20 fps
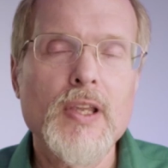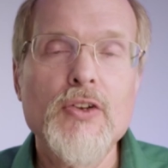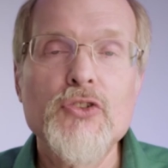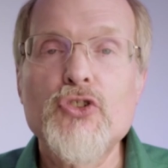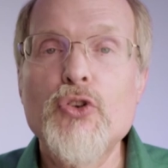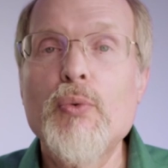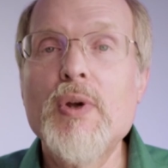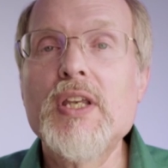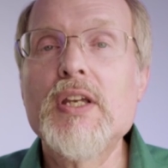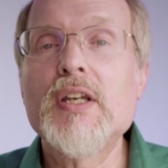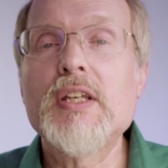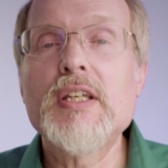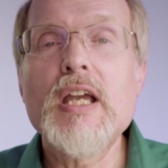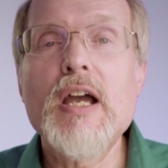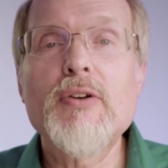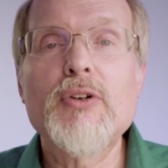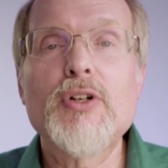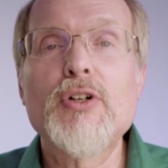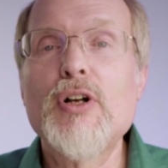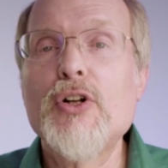So we can
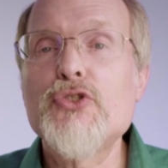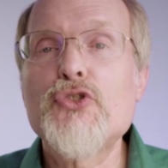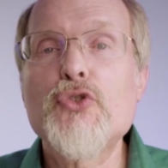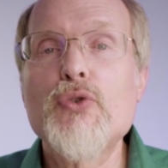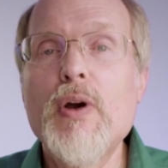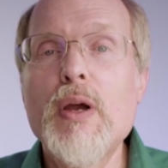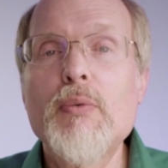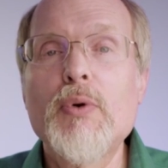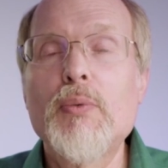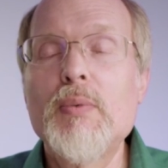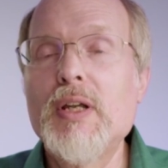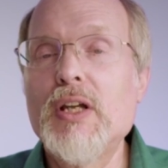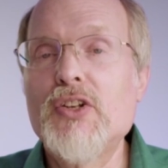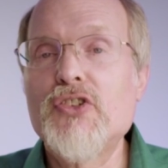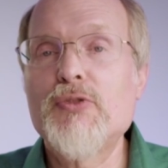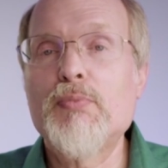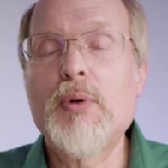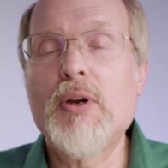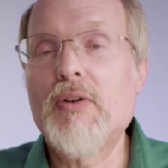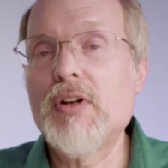count it all joy when we
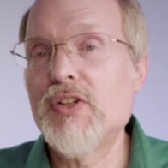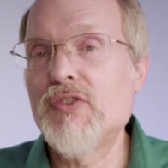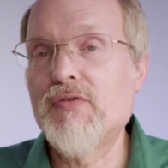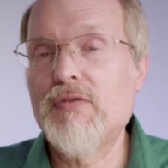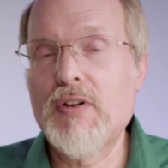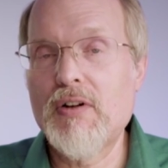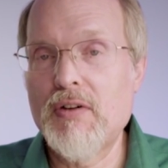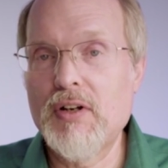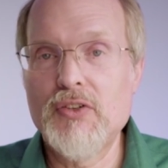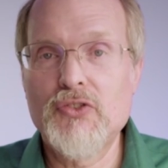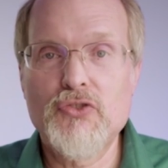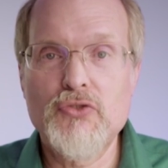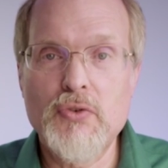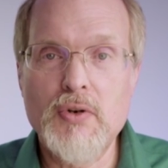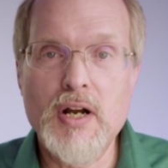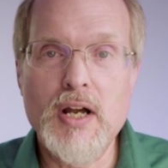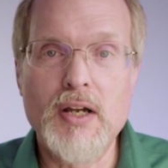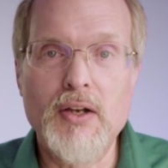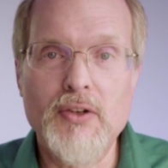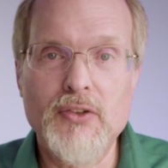experience various
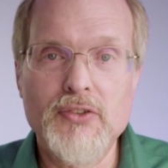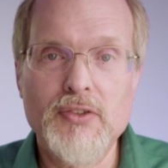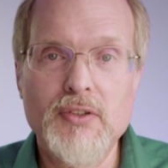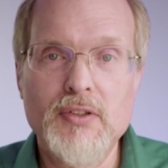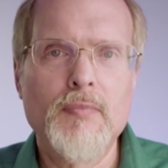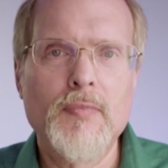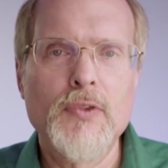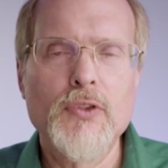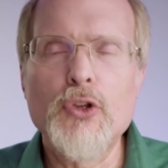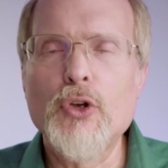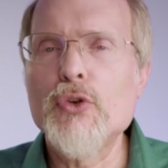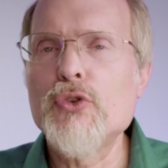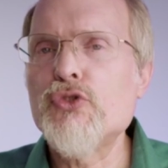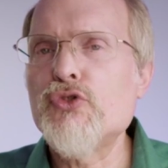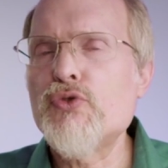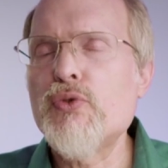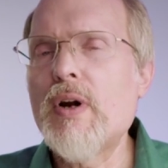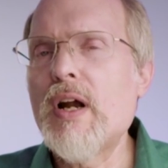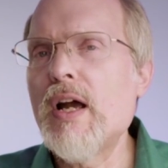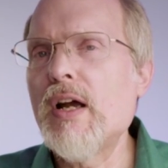trials. Those
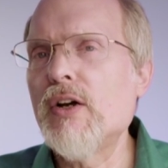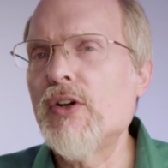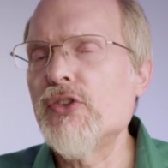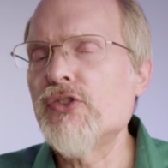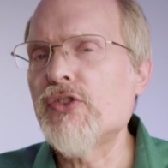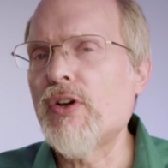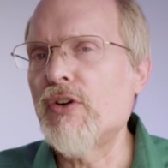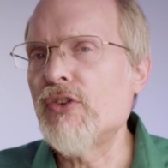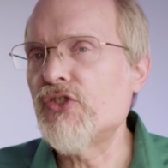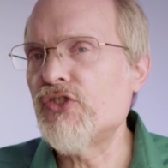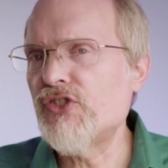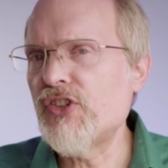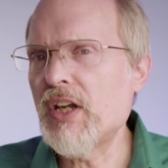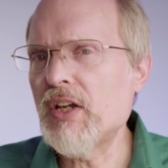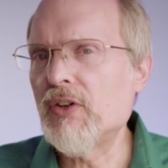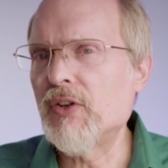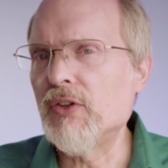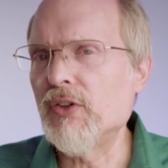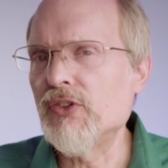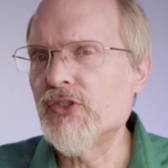trials are
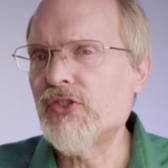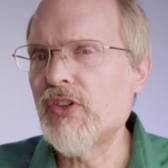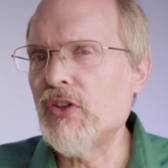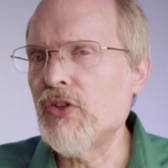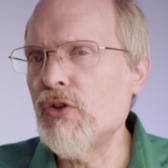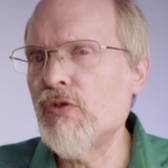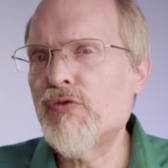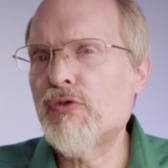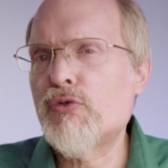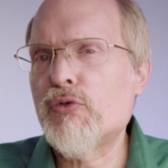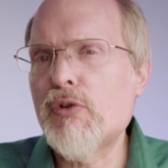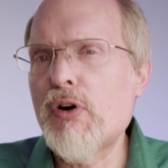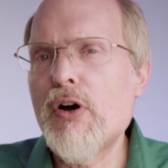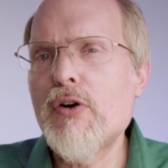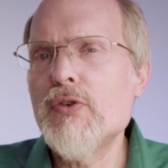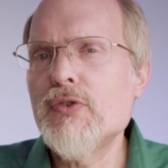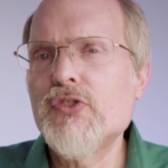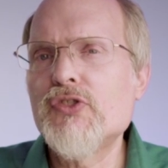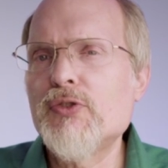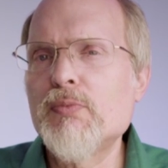signals that you've
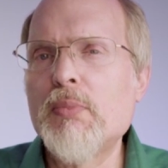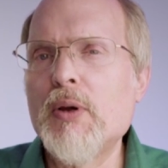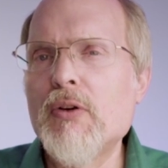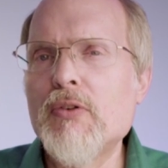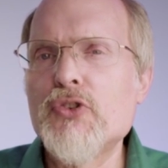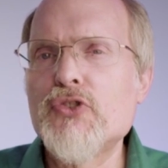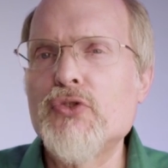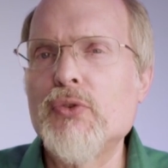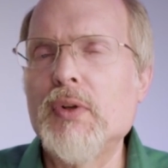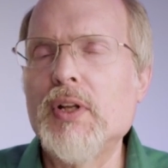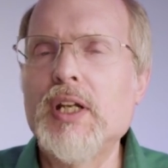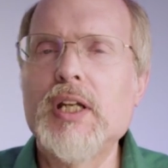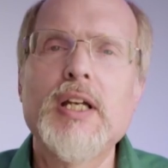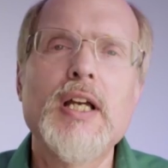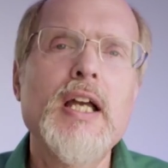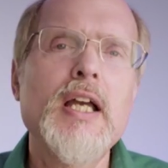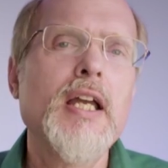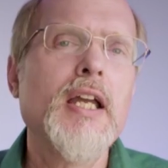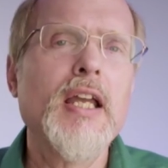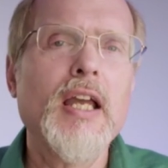grown spiritually,
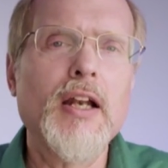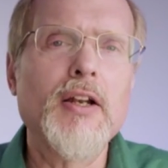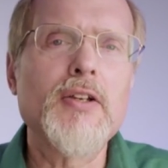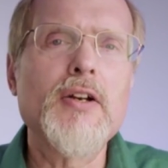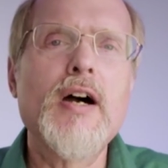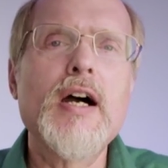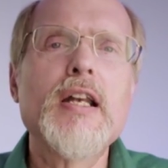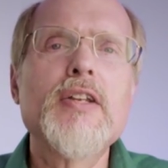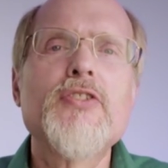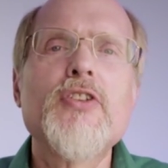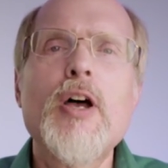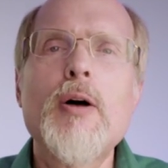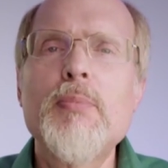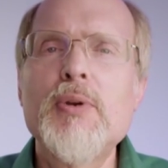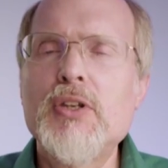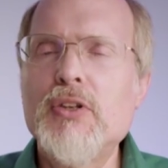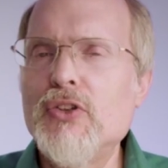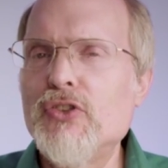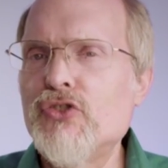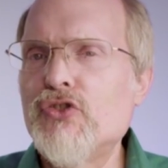and God is
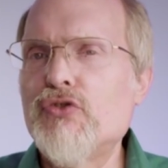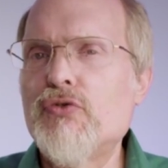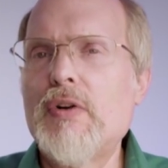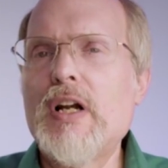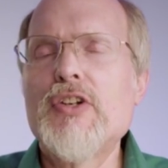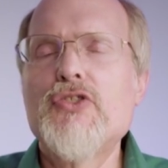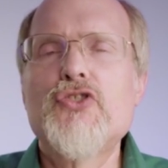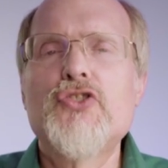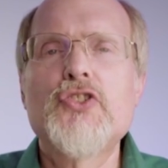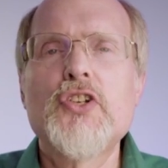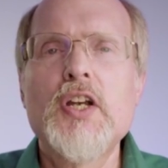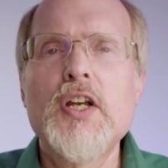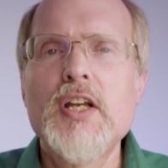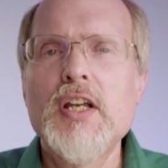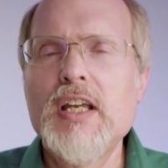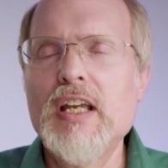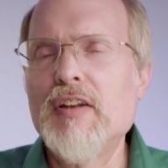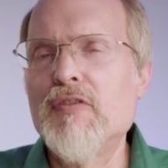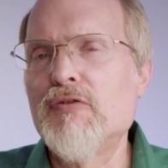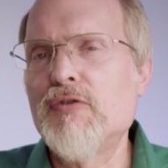helping you stretch
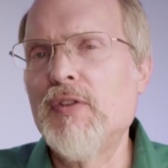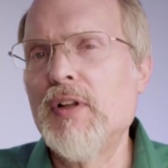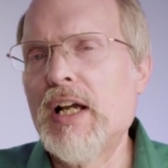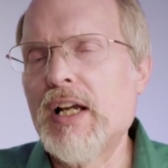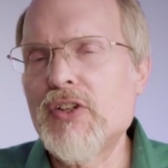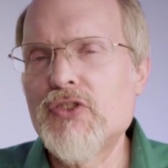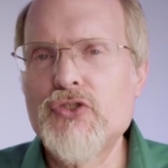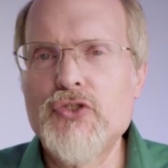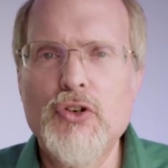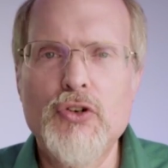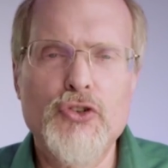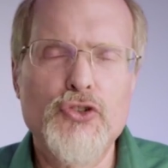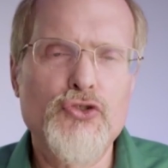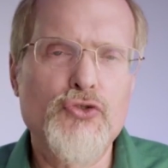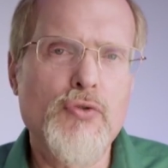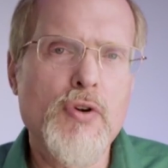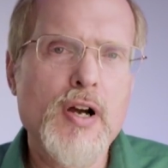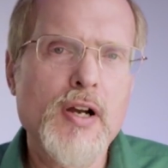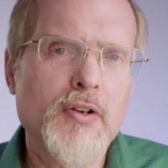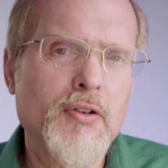and flex your
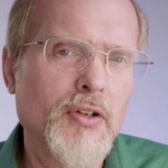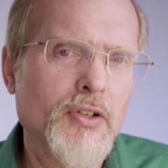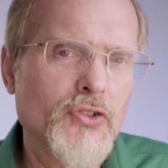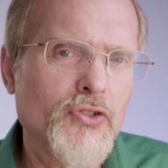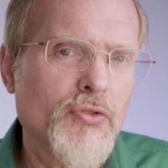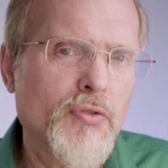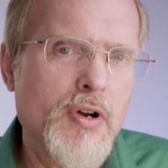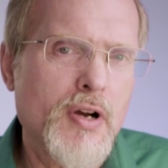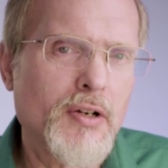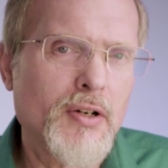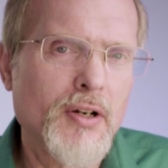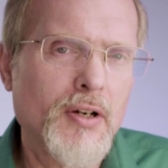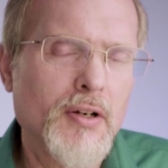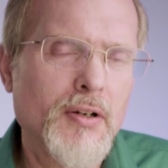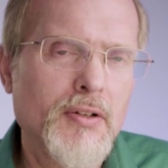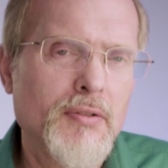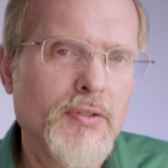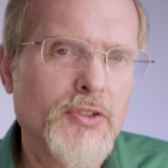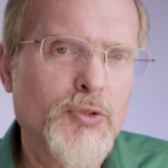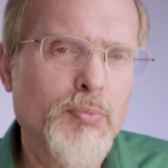stronger and
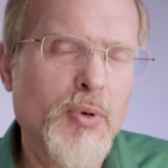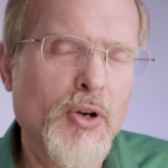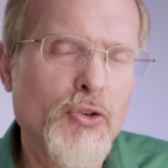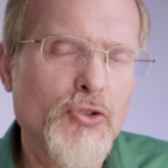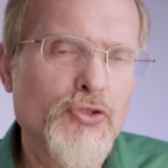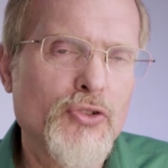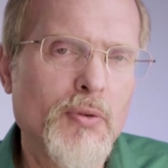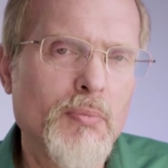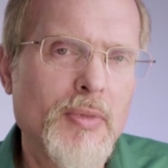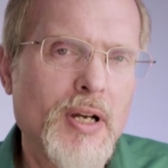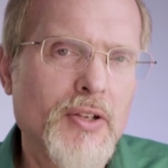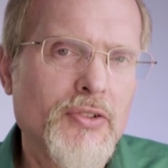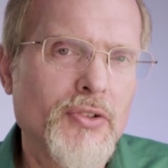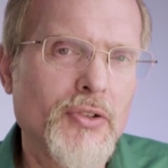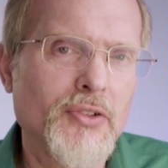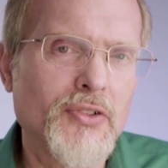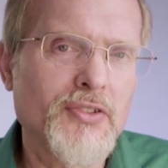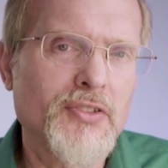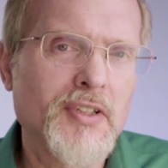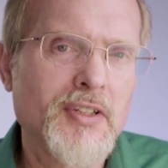stronger spiritual
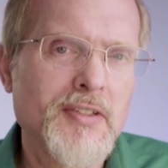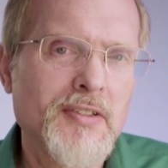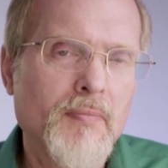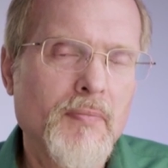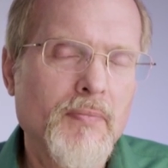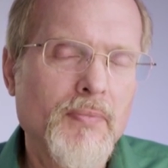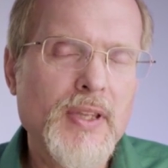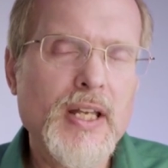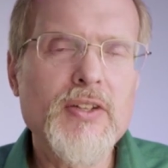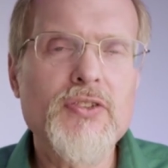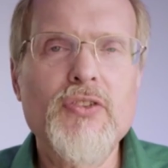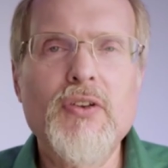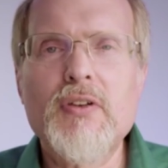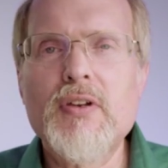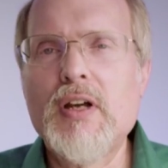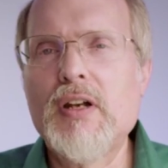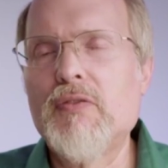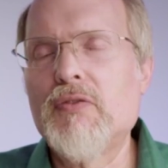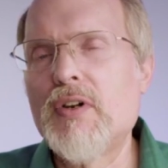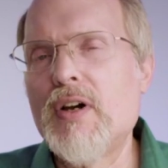muscles. That's the
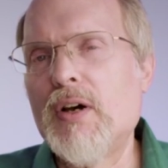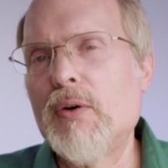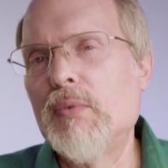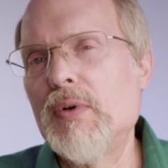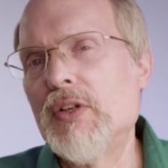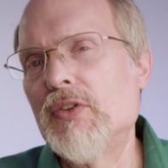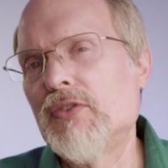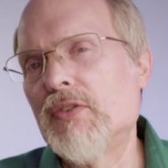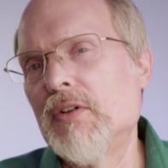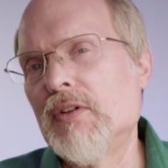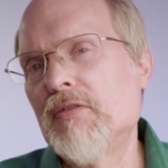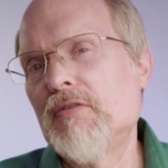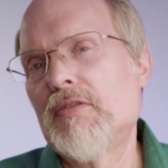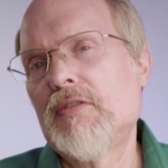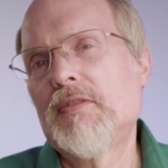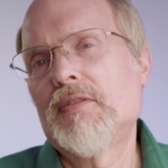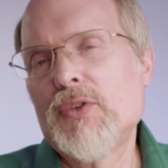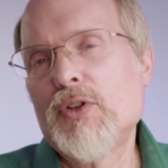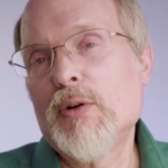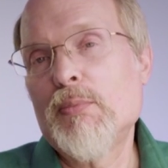kind of God we
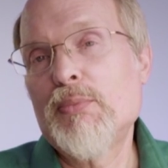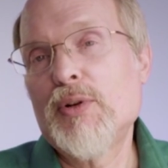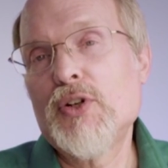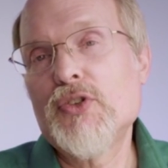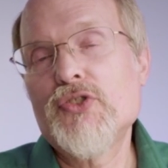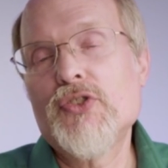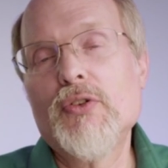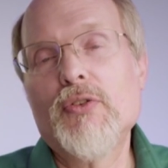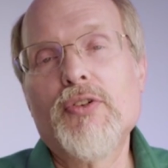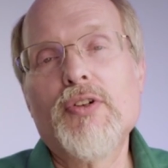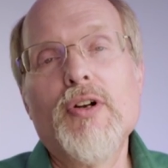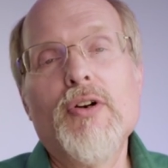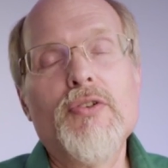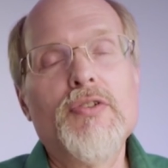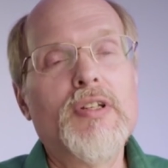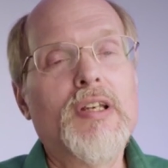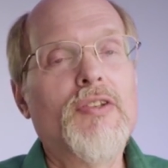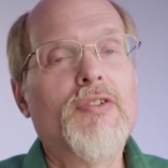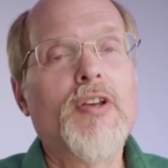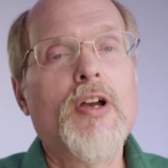serve. Your personal
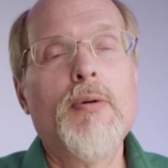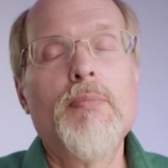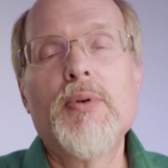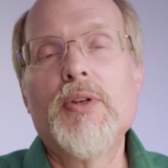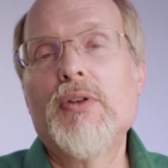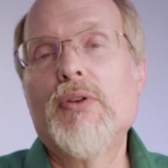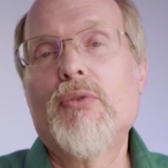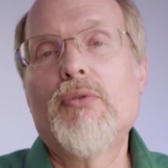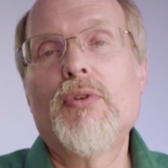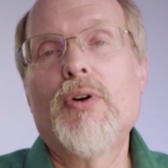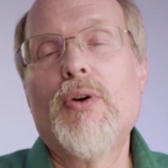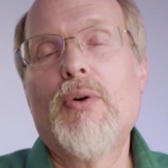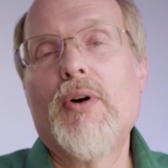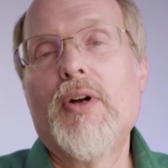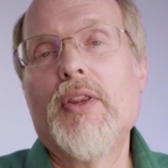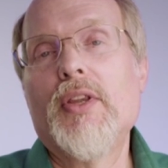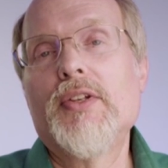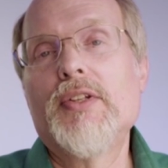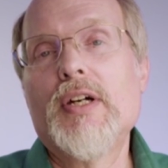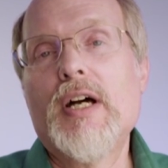coach, He's helping you grow
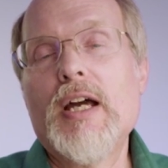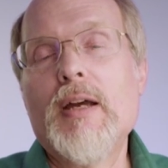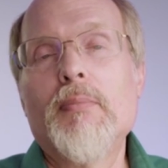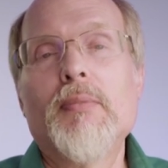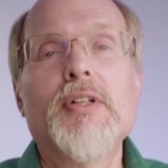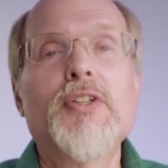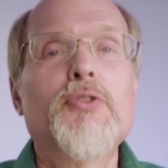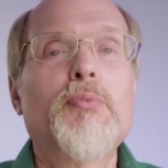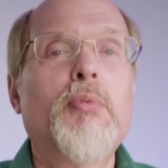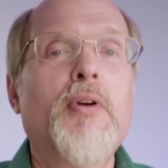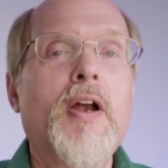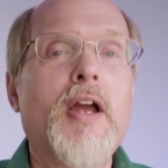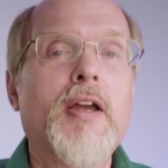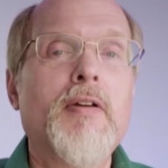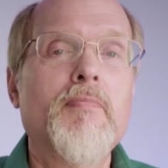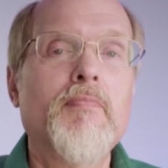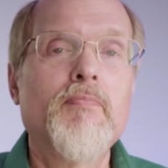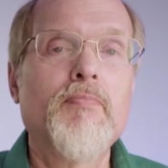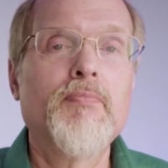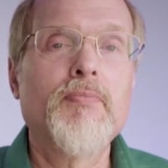all the time. Let's pray.